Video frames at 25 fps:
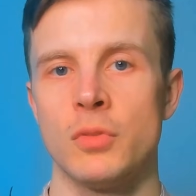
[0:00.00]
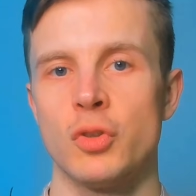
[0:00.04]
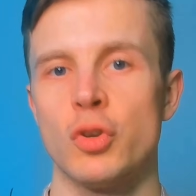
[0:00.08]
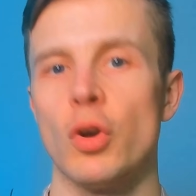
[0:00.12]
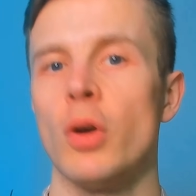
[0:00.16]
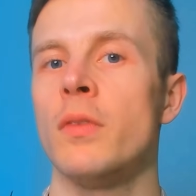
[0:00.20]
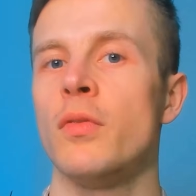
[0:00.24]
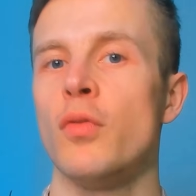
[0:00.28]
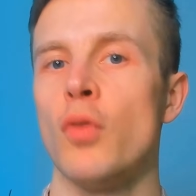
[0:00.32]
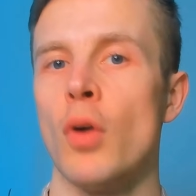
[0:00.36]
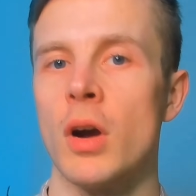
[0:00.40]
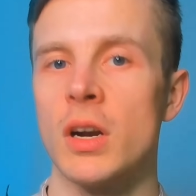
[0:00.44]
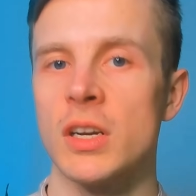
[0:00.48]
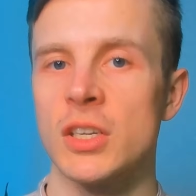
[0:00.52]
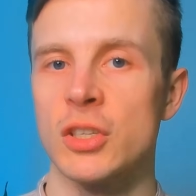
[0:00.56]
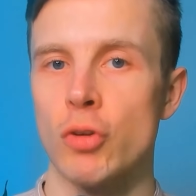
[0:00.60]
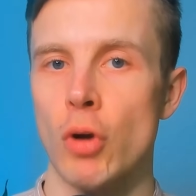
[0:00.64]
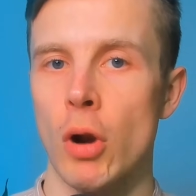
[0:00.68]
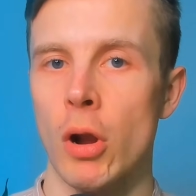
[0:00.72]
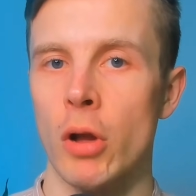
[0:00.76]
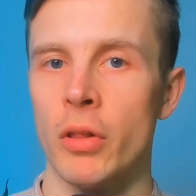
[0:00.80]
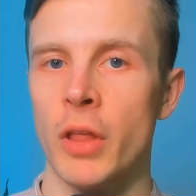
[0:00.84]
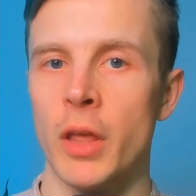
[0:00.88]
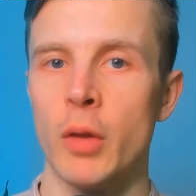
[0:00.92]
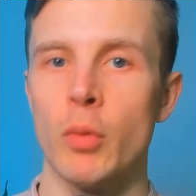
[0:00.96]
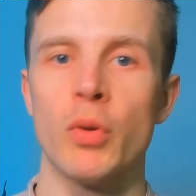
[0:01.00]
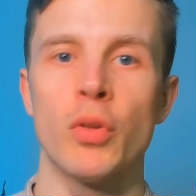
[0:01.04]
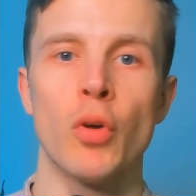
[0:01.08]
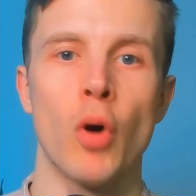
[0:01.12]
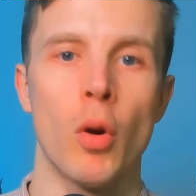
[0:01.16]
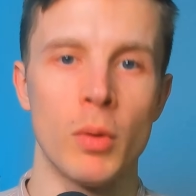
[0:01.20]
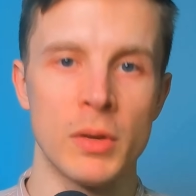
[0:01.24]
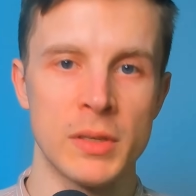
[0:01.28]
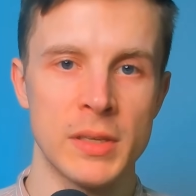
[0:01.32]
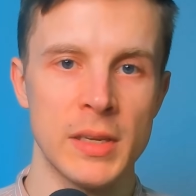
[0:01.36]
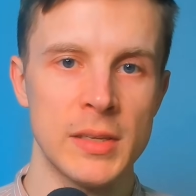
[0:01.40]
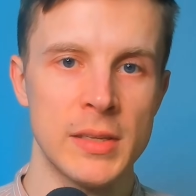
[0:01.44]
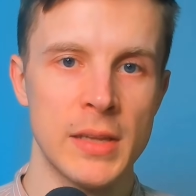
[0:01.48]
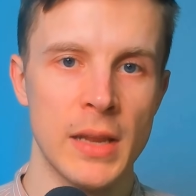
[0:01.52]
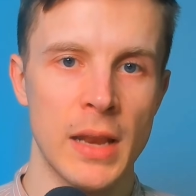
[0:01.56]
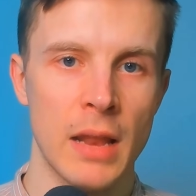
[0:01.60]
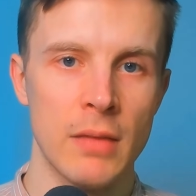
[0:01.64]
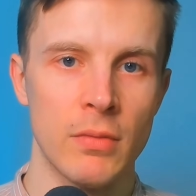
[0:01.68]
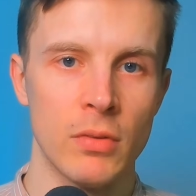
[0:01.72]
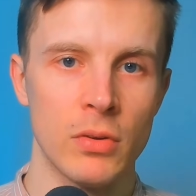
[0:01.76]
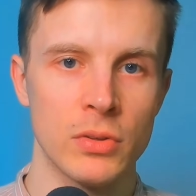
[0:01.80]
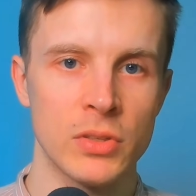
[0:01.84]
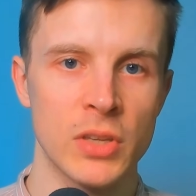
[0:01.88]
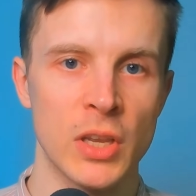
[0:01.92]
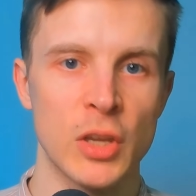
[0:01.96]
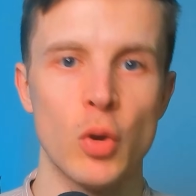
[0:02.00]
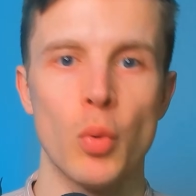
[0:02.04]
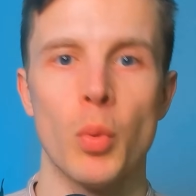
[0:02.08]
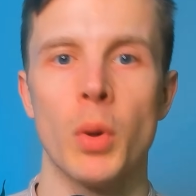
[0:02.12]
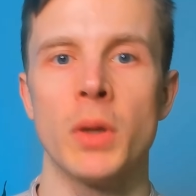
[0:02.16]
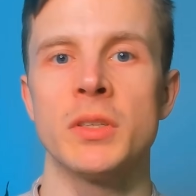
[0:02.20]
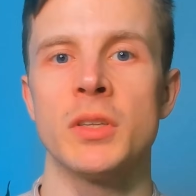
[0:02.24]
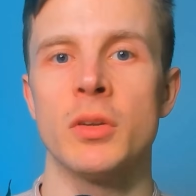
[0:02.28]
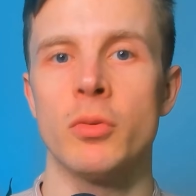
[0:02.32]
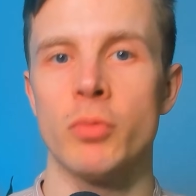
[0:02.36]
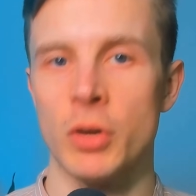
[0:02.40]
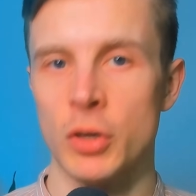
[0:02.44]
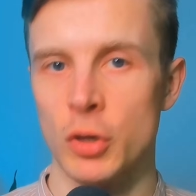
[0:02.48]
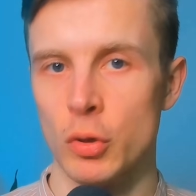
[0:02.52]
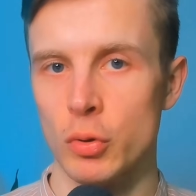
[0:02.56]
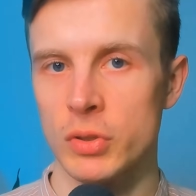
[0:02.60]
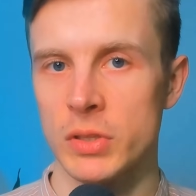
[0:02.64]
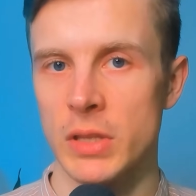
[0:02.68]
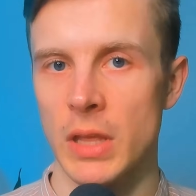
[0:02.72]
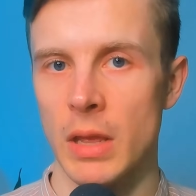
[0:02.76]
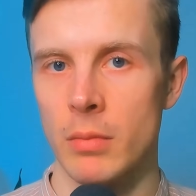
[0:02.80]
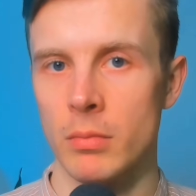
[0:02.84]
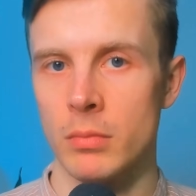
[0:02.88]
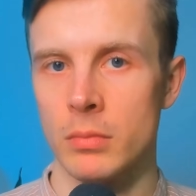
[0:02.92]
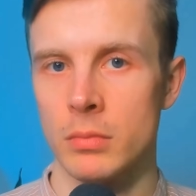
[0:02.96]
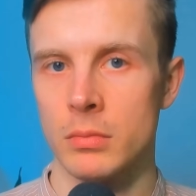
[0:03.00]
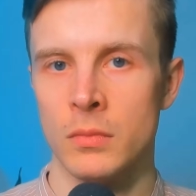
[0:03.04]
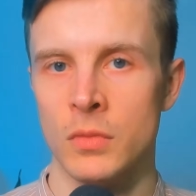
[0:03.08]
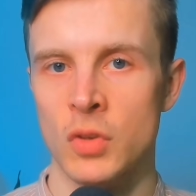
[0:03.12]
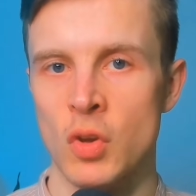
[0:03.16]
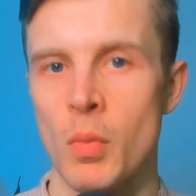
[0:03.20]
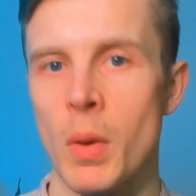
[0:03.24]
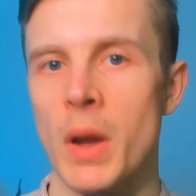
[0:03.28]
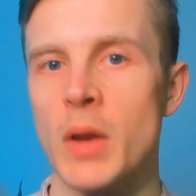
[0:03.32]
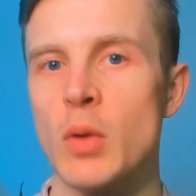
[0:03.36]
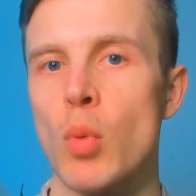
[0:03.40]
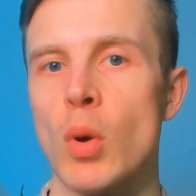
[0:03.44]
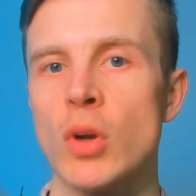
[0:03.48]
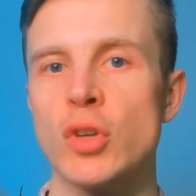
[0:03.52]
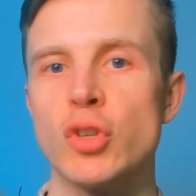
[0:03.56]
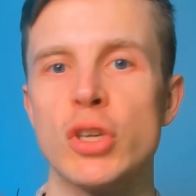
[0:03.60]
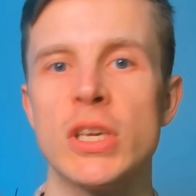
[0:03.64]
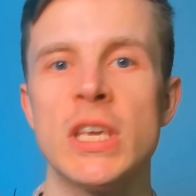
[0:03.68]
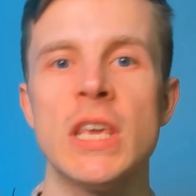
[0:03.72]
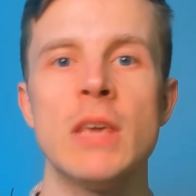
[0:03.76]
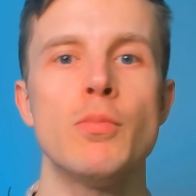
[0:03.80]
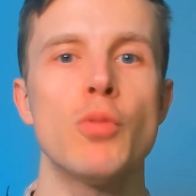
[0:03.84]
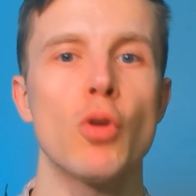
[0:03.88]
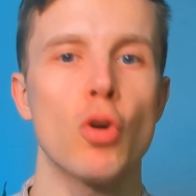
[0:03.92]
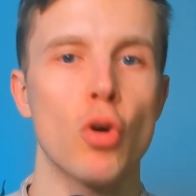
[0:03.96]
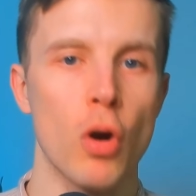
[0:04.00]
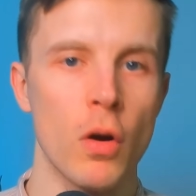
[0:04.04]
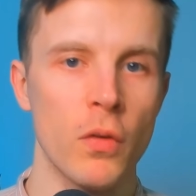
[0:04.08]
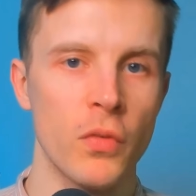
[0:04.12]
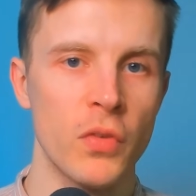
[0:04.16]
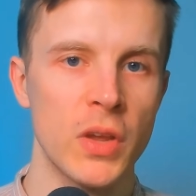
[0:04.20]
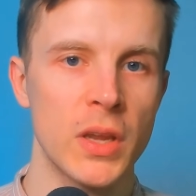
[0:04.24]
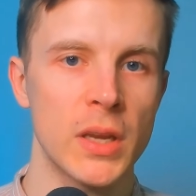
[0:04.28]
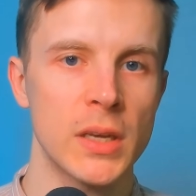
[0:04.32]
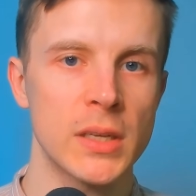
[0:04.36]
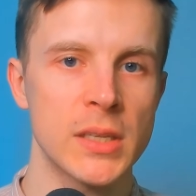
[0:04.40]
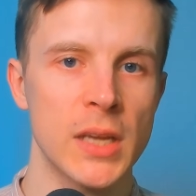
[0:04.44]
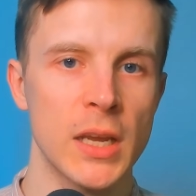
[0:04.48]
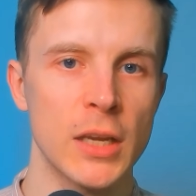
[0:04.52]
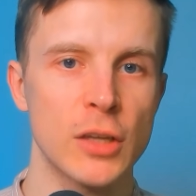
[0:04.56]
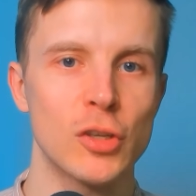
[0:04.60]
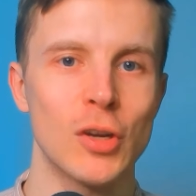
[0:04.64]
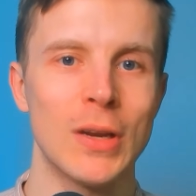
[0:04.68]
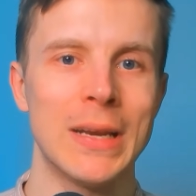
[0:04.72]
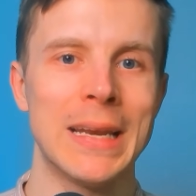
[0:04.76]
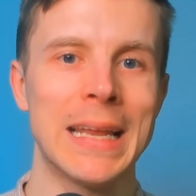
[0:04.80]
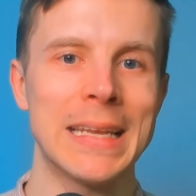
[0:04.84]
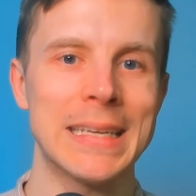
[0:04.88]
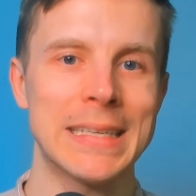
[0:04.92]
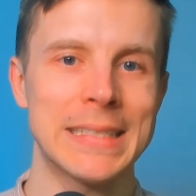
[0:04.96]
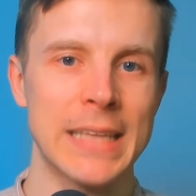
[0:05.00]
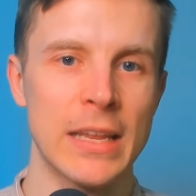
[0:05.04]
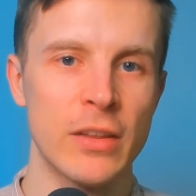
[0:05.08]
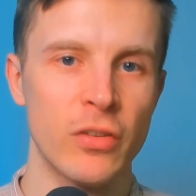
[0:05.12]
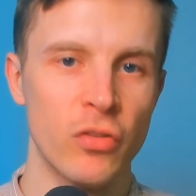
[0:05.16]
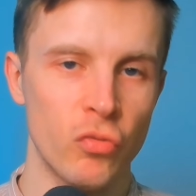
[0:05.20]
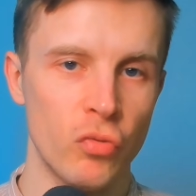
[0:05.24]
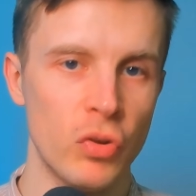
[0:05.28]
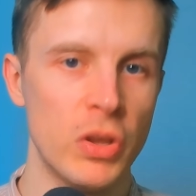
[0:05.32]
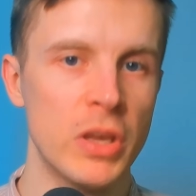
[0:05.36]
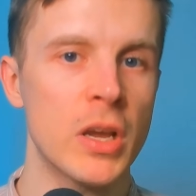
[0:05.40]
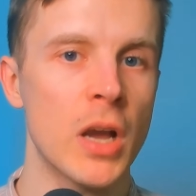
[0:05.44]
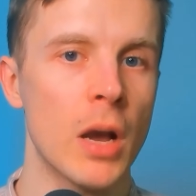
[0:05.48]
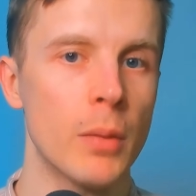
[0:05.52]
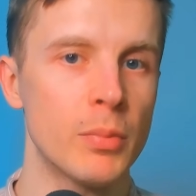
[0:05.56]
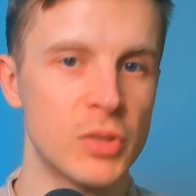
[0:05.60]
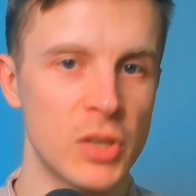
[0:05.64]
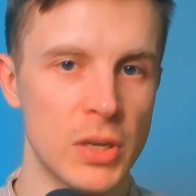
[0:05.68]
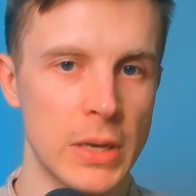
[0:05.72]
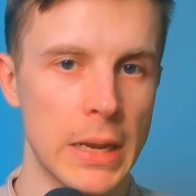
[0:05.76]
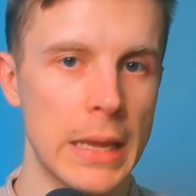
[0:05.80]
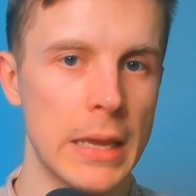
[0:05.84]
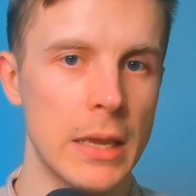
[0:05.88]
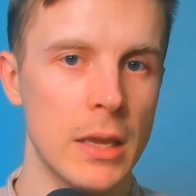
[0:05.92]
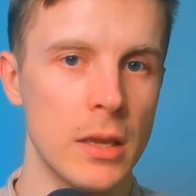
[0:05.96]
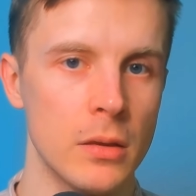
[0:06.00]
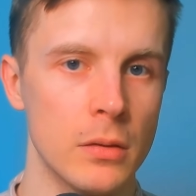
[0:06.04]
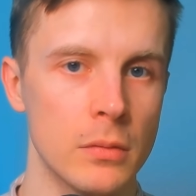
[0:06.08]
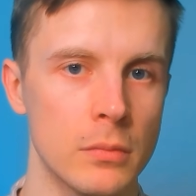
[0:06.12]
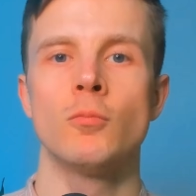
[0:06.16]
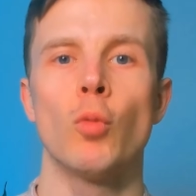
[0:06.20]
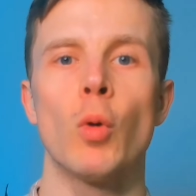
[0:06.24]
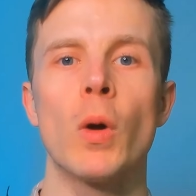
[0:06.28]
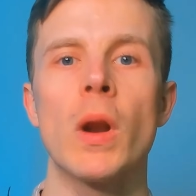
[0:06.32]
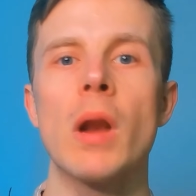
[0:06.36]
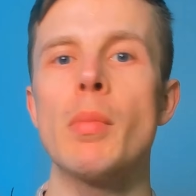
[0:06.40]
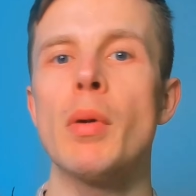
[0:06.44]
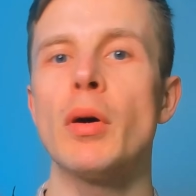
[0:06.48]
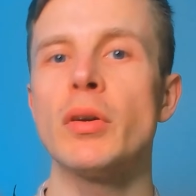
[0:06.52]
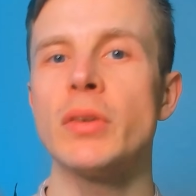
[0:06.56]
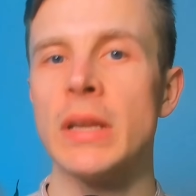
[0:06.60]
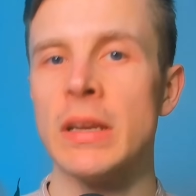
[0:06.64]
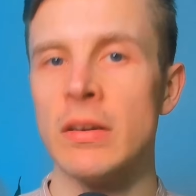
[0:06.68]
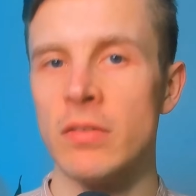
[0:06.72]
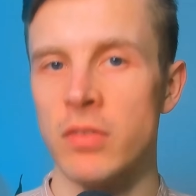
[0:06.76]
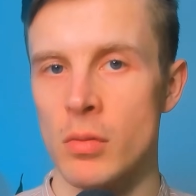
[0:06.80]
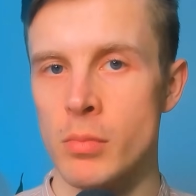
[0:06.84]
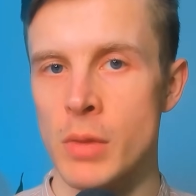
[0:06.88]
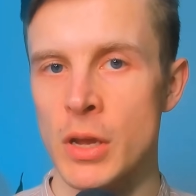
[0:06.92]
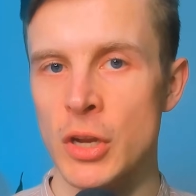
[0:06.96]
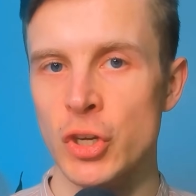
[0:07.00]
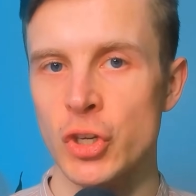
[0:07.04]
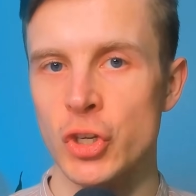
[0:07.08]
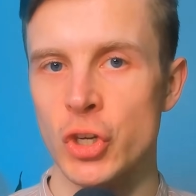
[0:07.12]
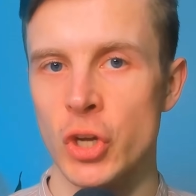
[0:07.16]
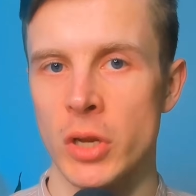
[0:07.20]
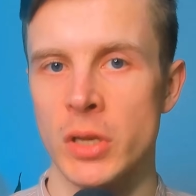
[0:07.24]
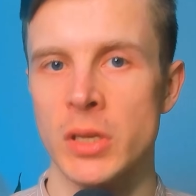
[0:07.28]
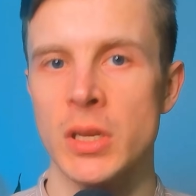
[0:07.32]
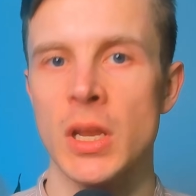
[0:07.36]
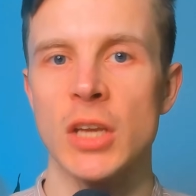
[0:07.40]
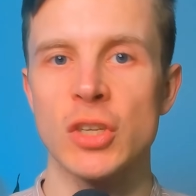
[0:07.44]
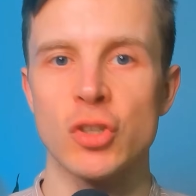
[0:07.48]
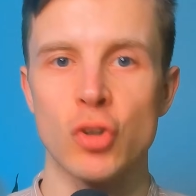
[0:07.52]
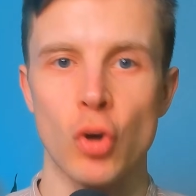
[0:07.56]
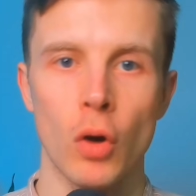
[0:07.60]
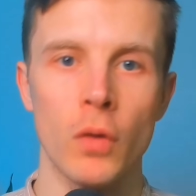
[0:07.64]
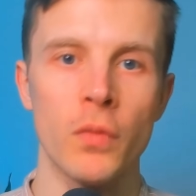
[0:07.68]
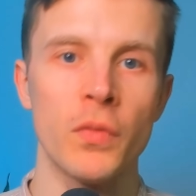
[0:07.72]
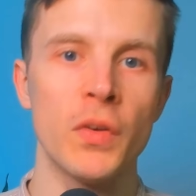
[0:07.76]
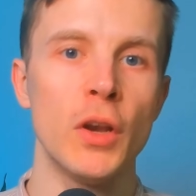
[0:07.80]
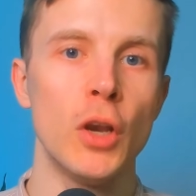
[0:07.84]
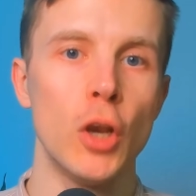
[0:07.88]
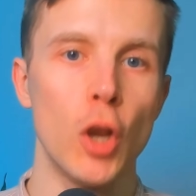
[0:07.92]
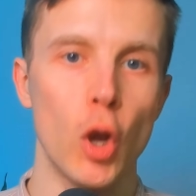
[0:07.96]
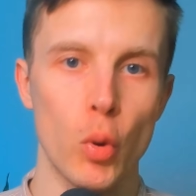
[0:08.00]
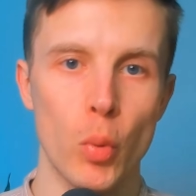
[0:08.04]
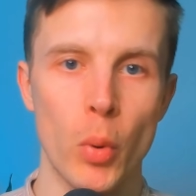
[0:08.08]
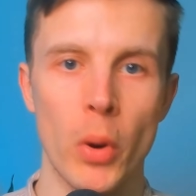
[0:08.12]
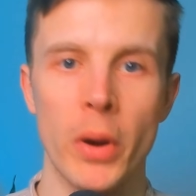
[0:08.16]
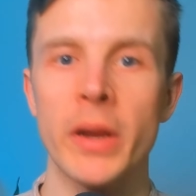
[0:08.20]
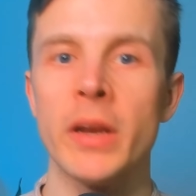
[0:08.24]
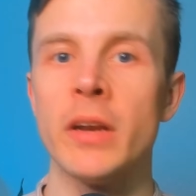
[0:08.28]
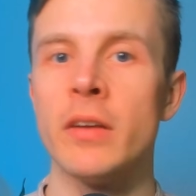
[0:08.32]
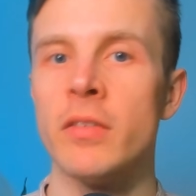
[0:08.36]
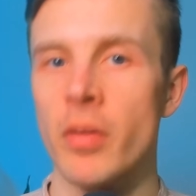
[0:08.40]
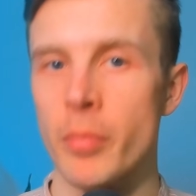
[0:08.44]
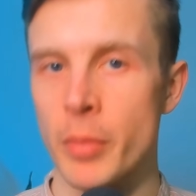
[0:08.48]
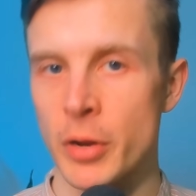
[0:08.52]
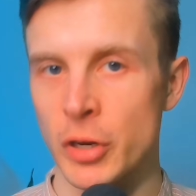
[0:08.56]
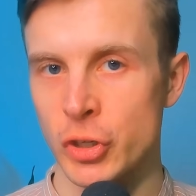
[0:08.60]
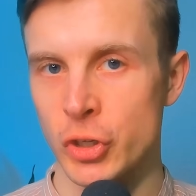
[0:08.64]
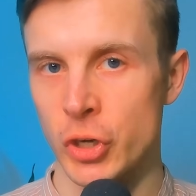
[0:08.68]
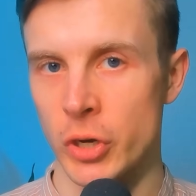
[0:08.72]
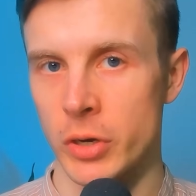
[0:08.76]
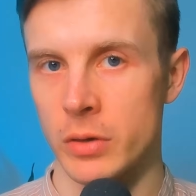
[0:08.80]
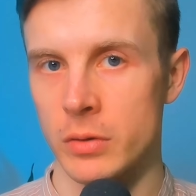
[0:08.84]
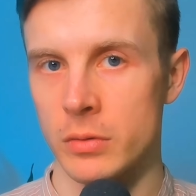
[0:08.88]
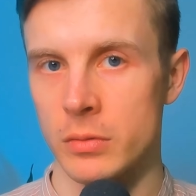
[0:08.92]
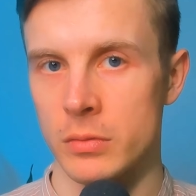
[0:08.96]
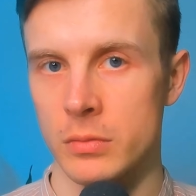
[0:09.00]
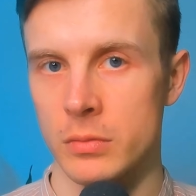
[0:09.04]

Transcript: so if you are struggling with homocysteine levels and you want to reduce them, you might want to keep your coffee intake to less than 3 cups a day. What about inflammation? Does coffee lower inflammation?